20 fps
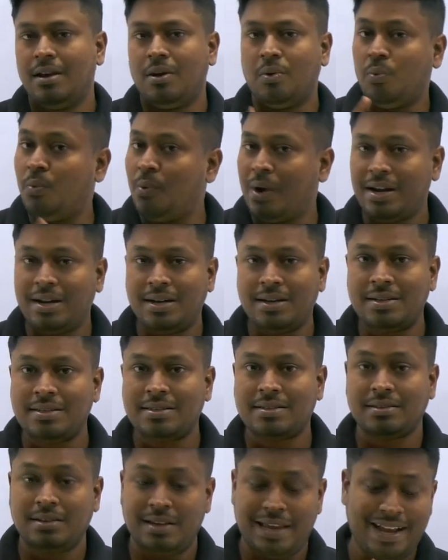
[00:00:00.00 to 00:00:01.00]
One
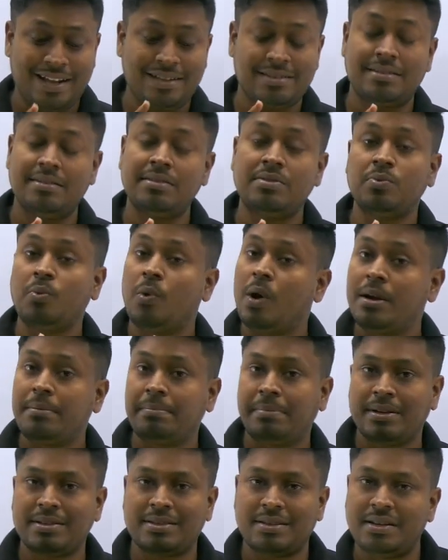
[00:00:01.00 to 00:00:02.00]
is X is
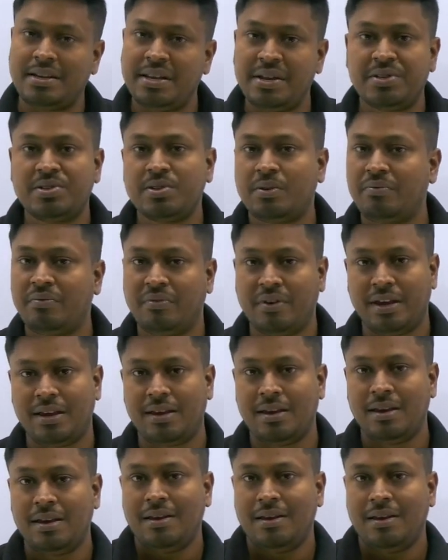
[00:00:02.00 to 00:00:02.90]
what percentage of Y.